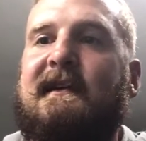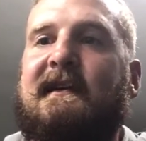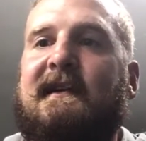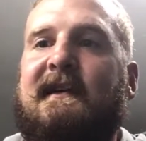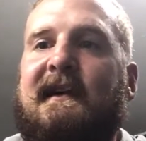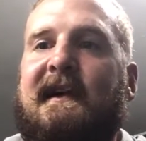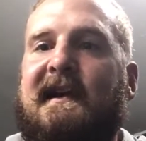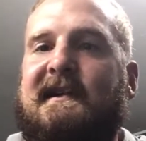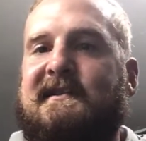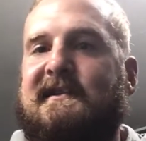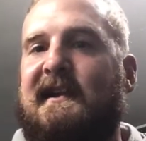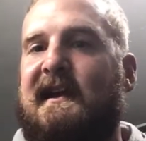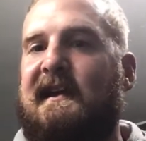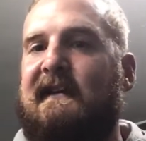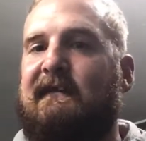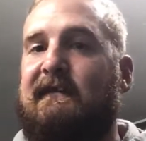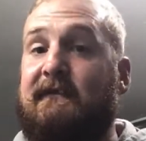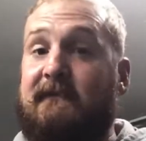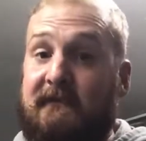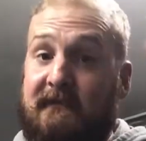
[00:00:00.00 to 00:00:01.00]
I actually
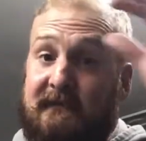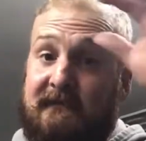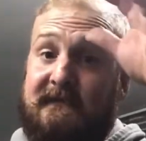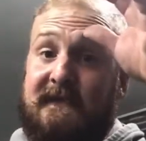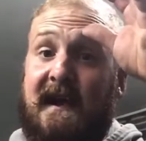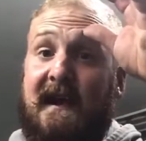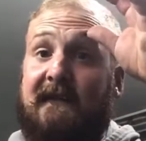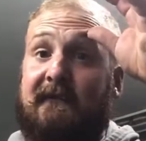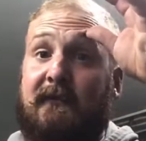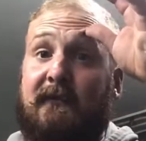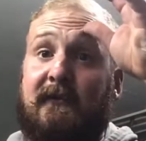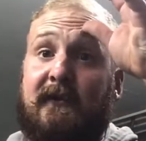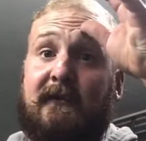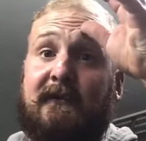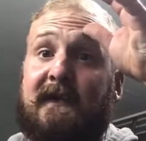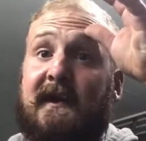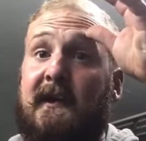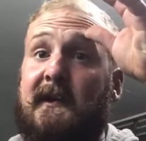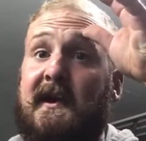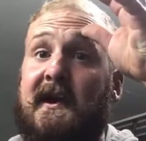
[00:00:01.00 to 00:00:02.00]
have kind of a room down